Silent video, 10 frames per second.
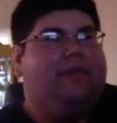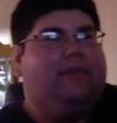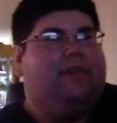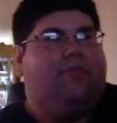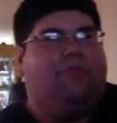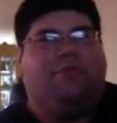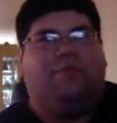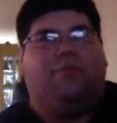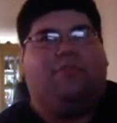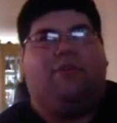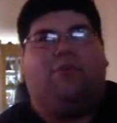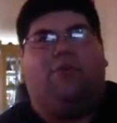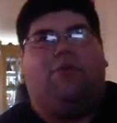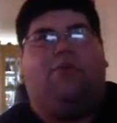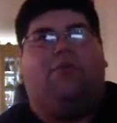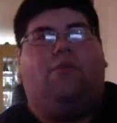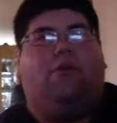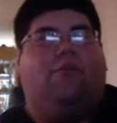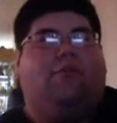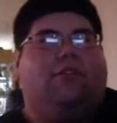You know, most people are thinking,
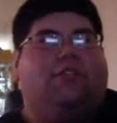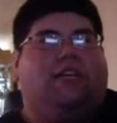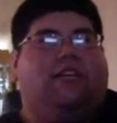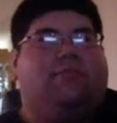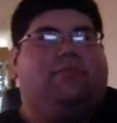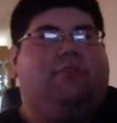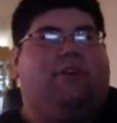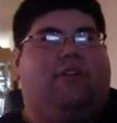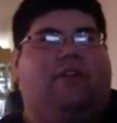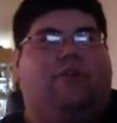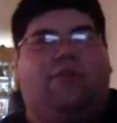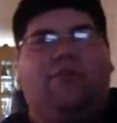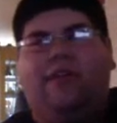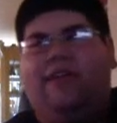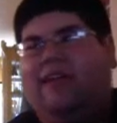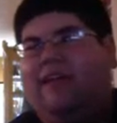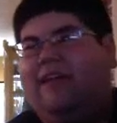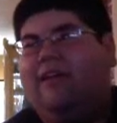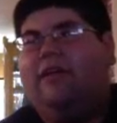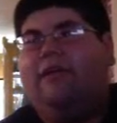whoa, it just has to be bloody and gory.
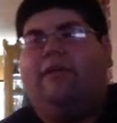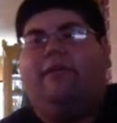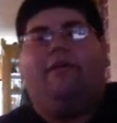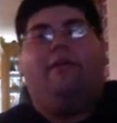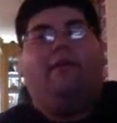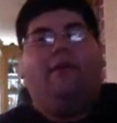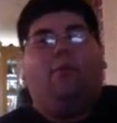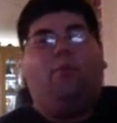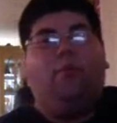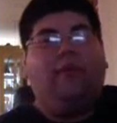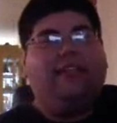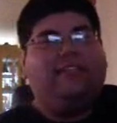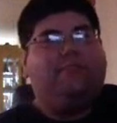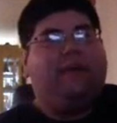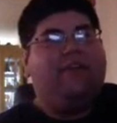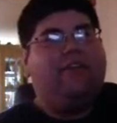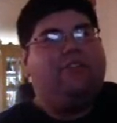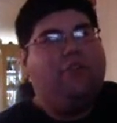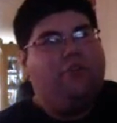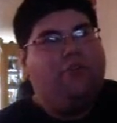Well, it's about a
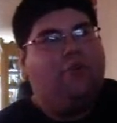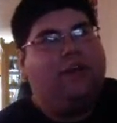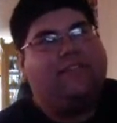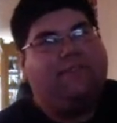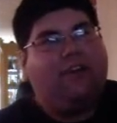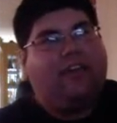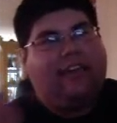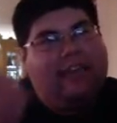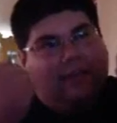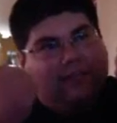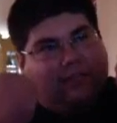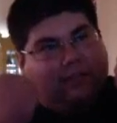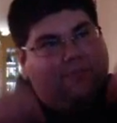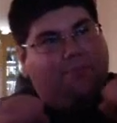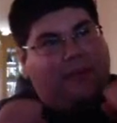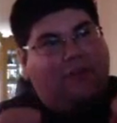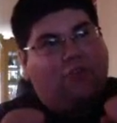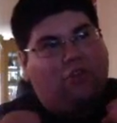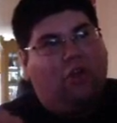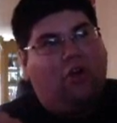dude who has fucking metal
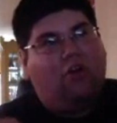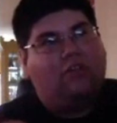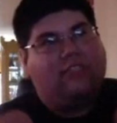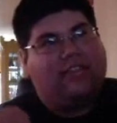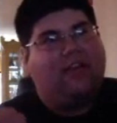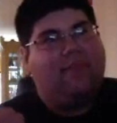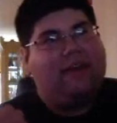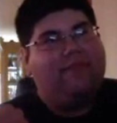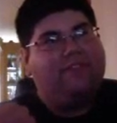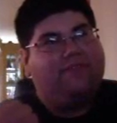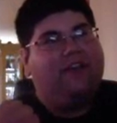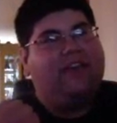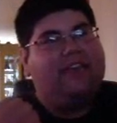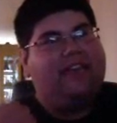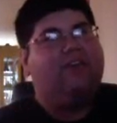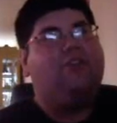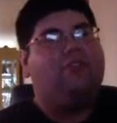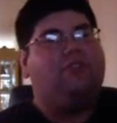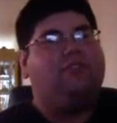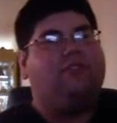claws that come out of his fucking
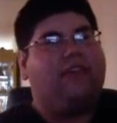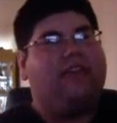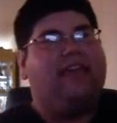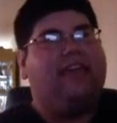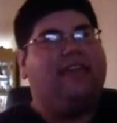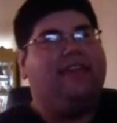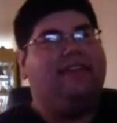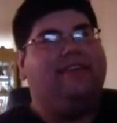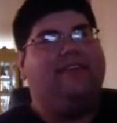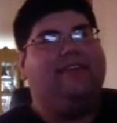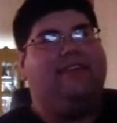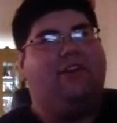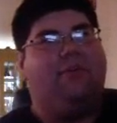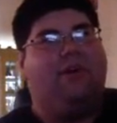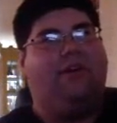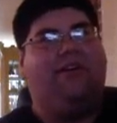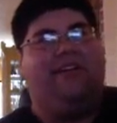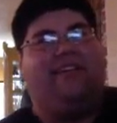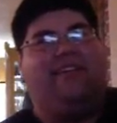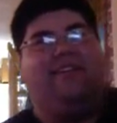knuckles, okay? Come
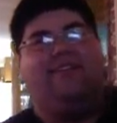on.